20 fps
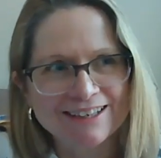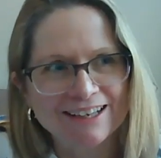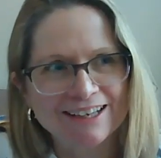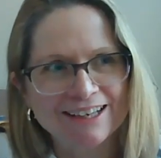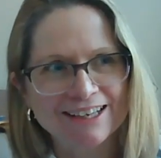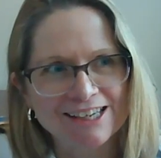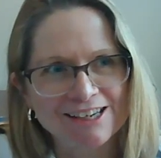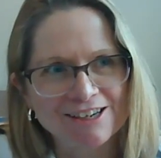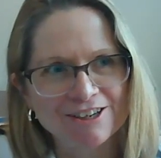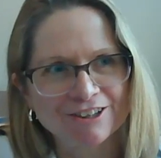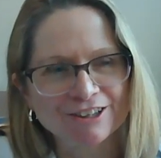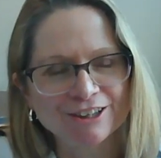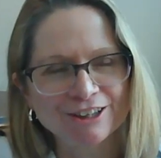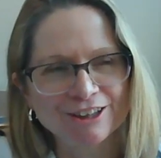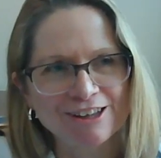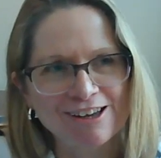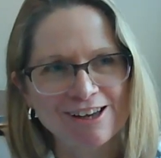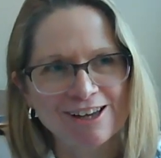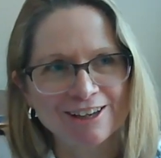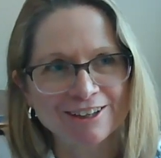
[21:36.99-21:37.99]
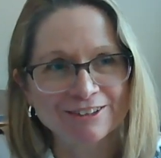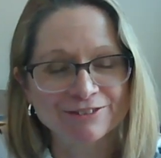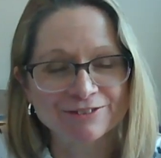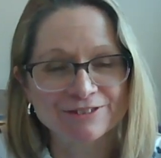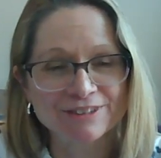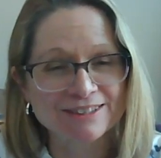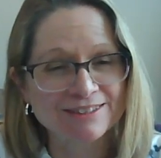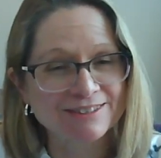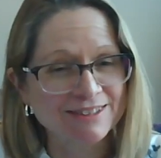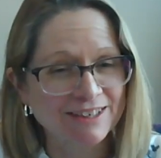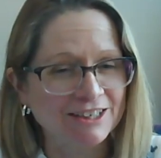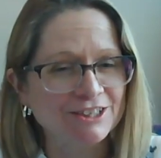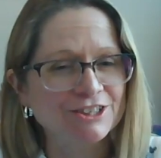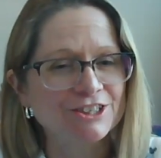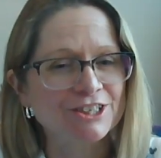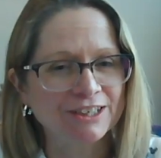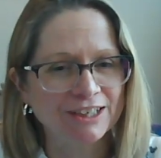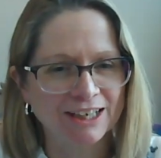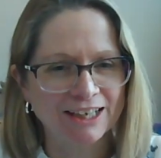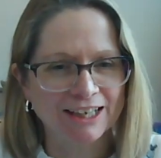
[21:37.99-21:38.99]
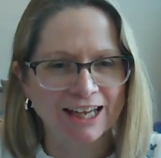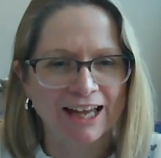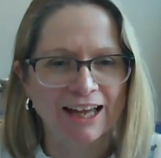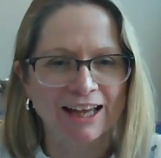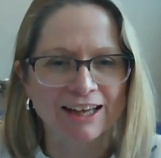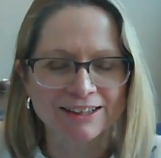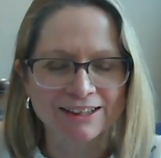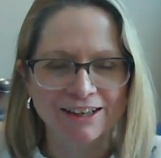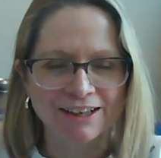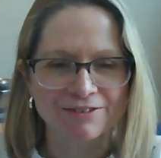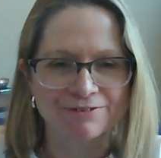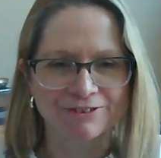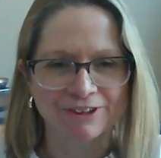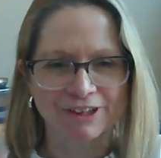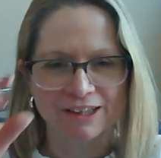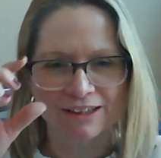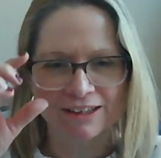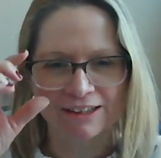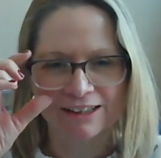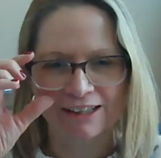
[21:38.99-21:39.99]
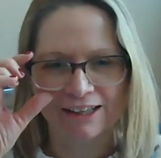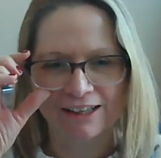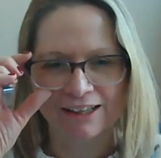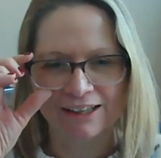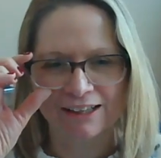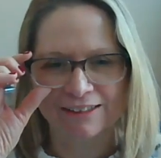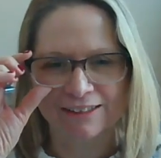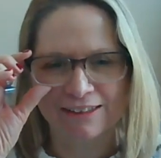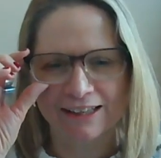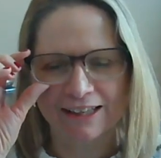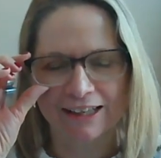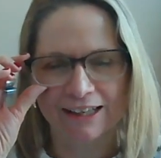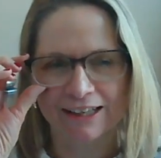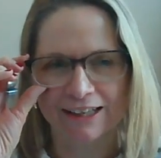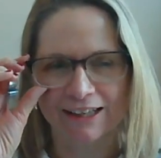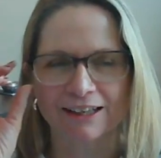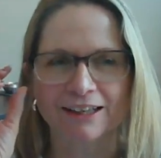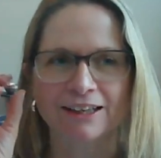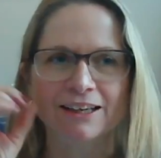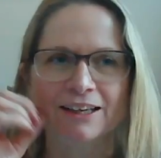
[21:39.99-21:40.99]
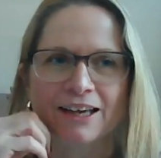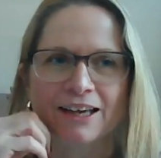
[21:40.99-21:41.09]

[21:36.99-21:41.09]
I hear a lot of discussion again. I feel like the